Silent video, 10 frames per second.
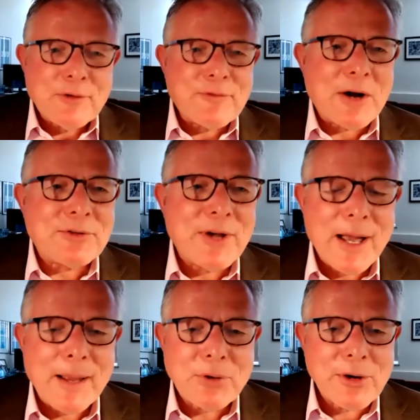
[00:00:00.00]
of our
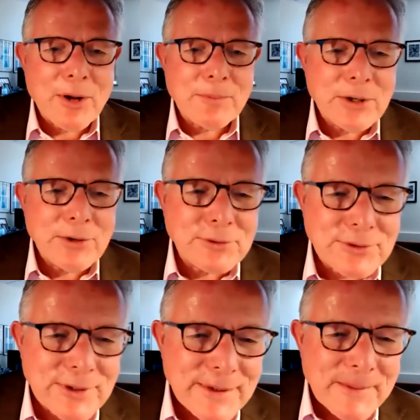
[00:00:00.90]
time. You're on
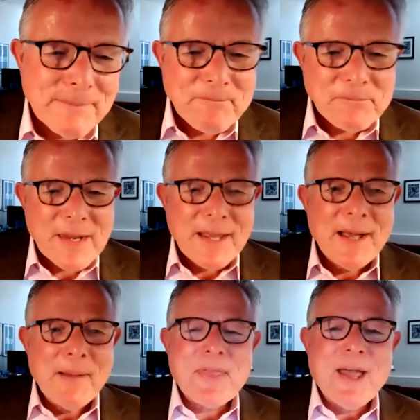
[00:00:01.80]
mute.
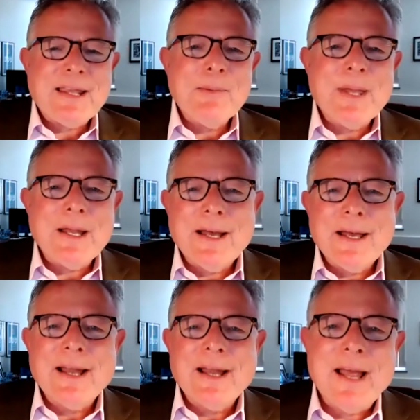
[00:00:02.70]
Um, thank you, Bina.
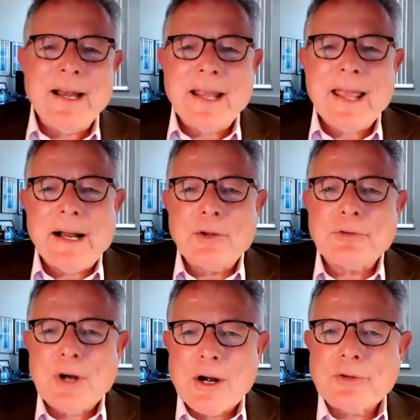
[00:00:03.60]
And, and again, I'll
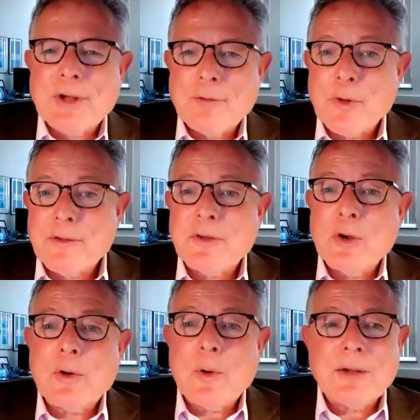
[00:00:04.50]
start us off with a
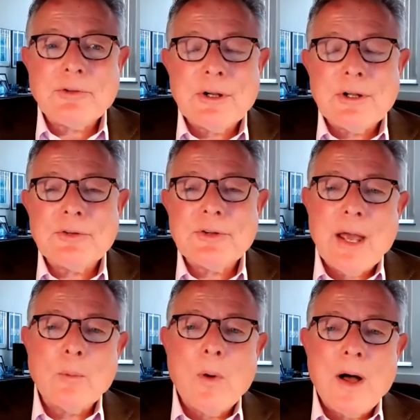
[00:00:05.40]
few questions.
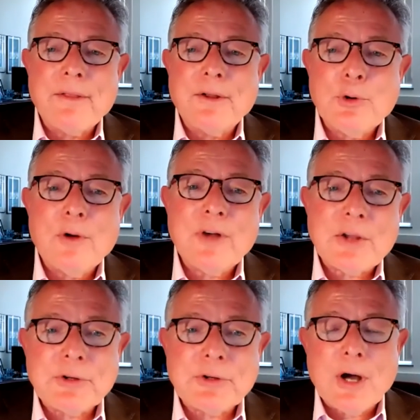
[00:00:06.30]
And while the two of
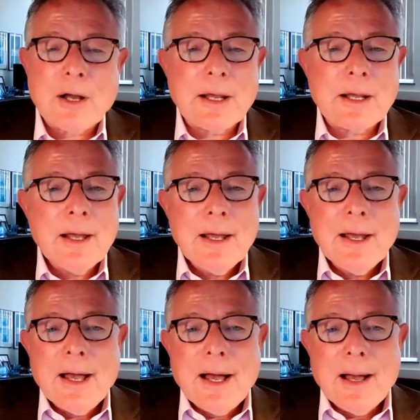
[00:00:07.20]
us are talking,
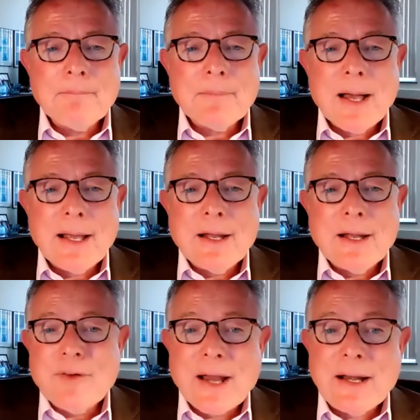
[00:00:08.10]
um, I
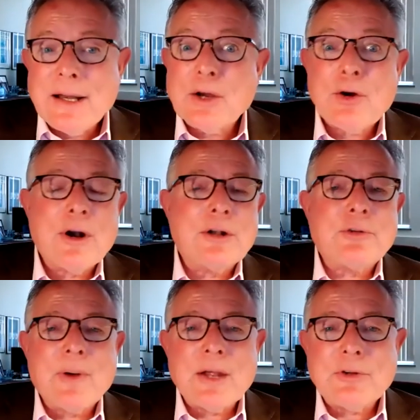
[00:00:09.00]
invite and encourage
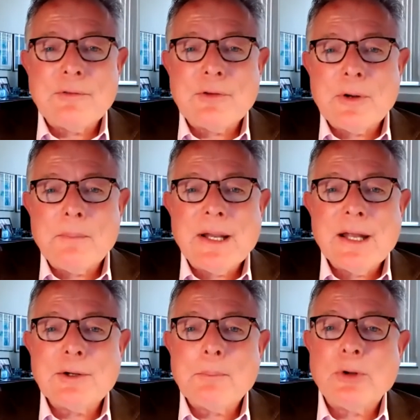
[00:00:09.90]
the rest of you to
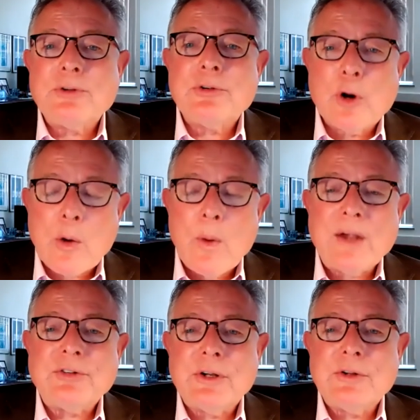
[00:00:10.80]
begin to put your
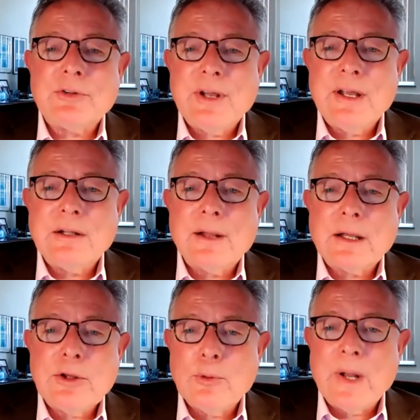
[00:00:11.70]
questions in the
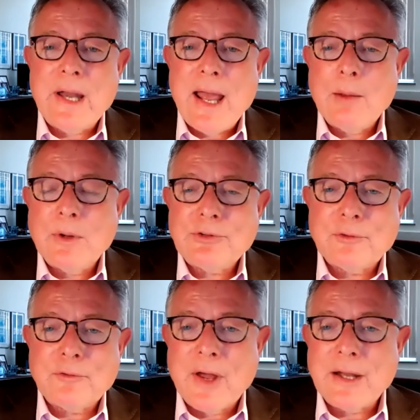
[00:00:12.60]
Q&A, which
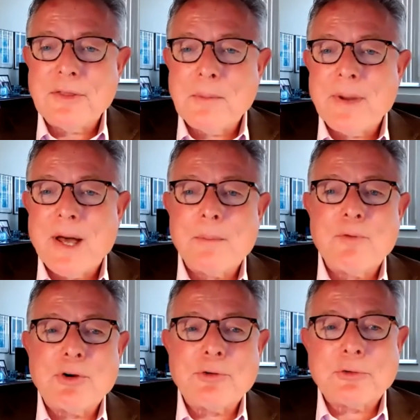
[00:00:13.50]
you'll find at the bottom
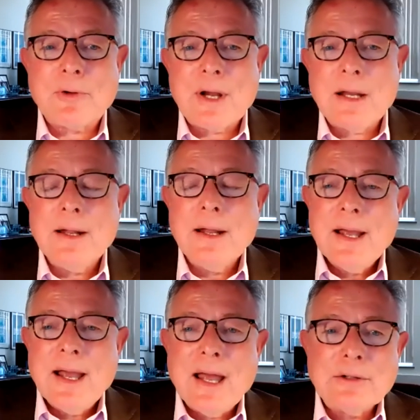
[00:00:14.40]
of your screen,
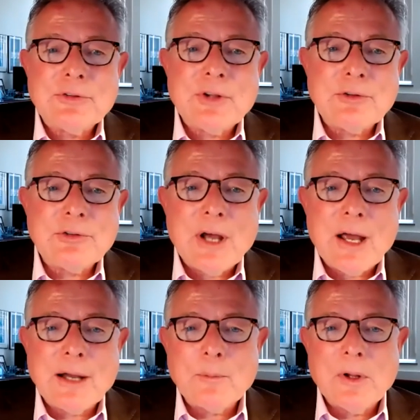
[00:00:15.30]
and
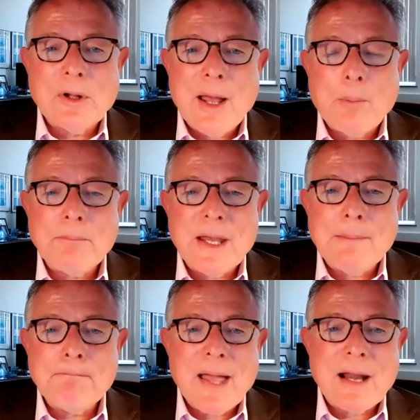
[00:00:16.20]
Sunshine will help me
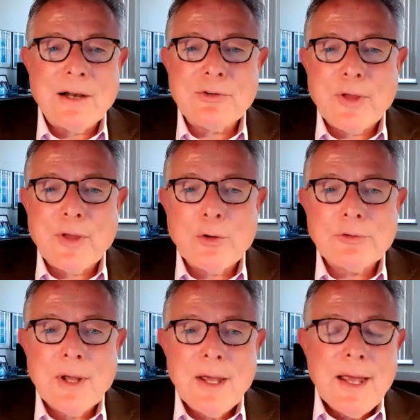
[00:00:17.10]
manage
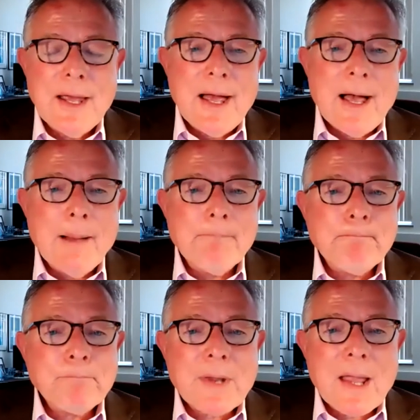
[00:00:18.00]
those.
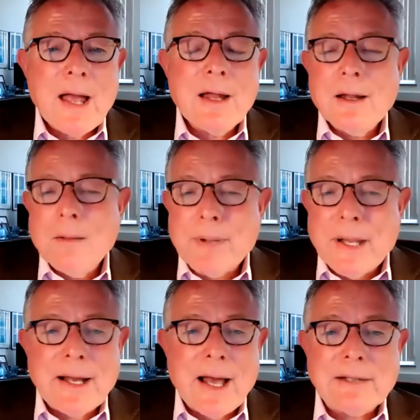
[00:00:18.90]
Um,
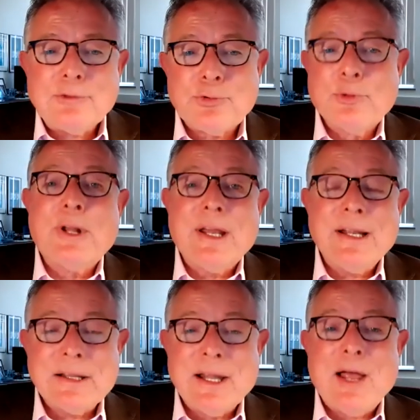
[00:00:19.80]
Bina, I truly
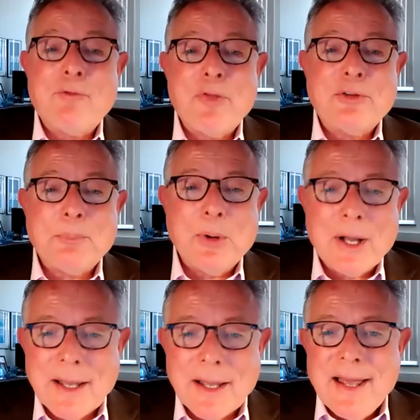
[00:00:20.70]
love this
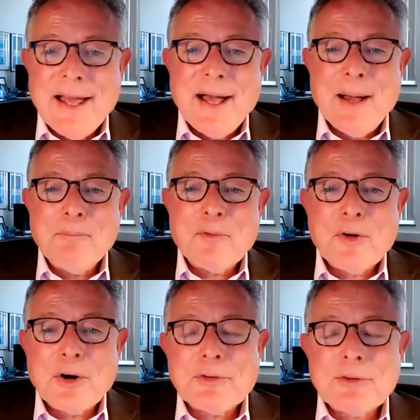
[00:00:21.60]
book. Um,
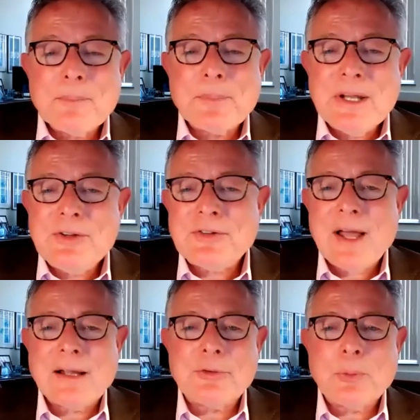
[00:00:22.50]
first, please
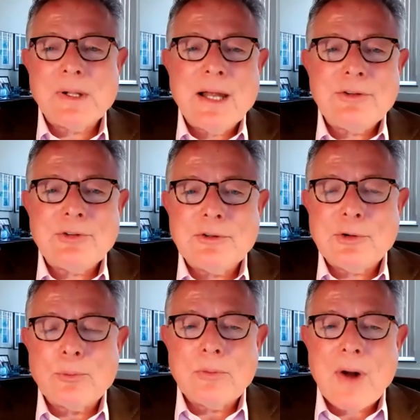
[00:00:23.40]
tell us what led you
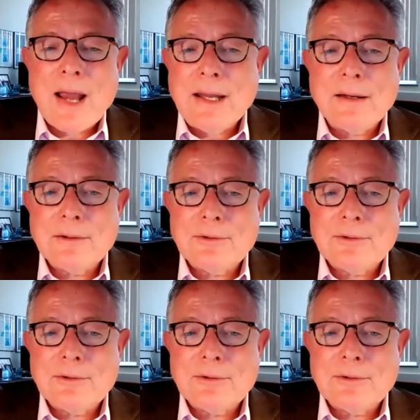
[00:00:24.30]
to write